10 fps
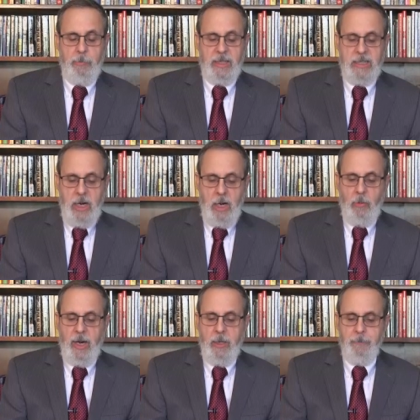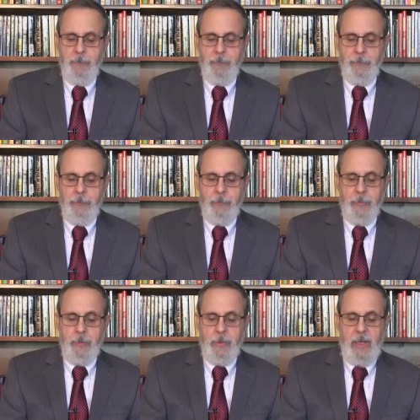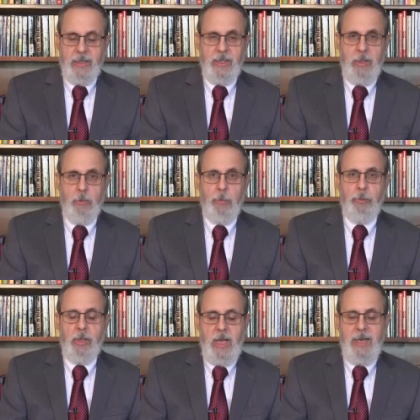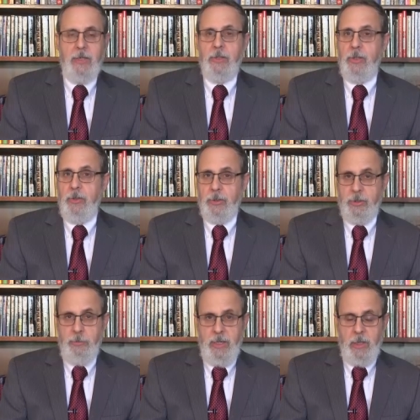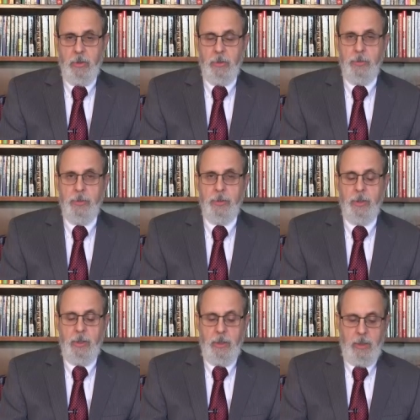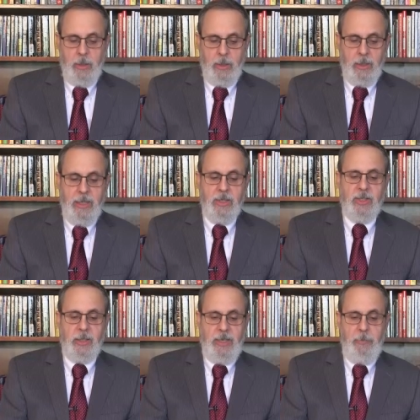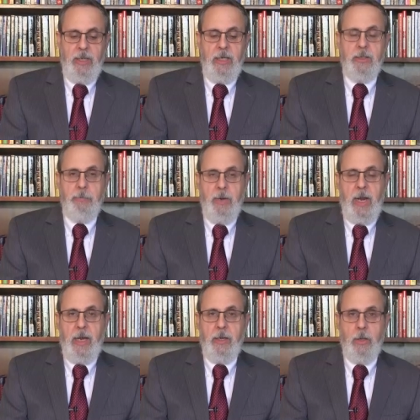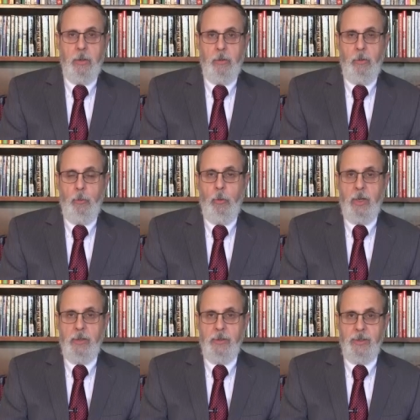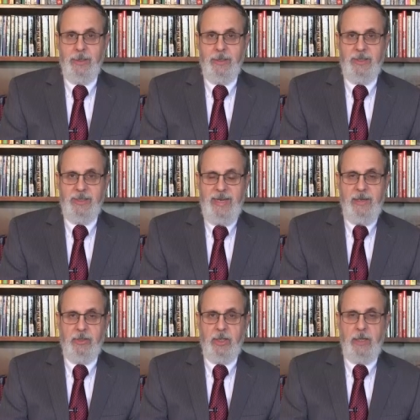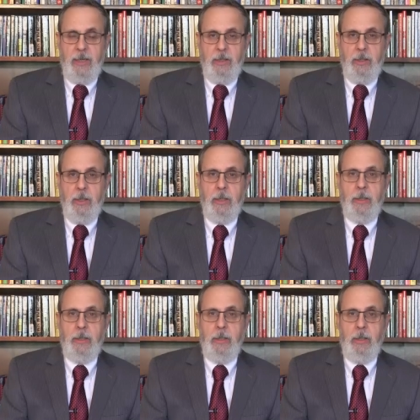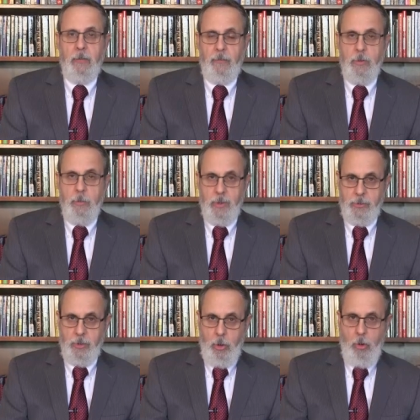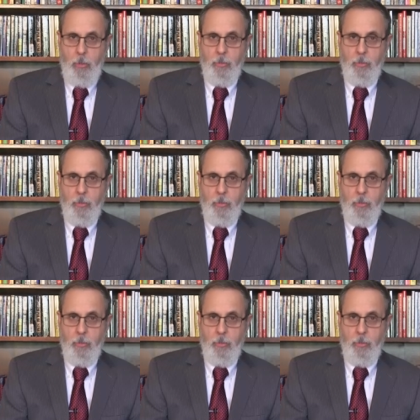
Betare as he replies to the smears against the Lebanese man who was assassinated a few months ago.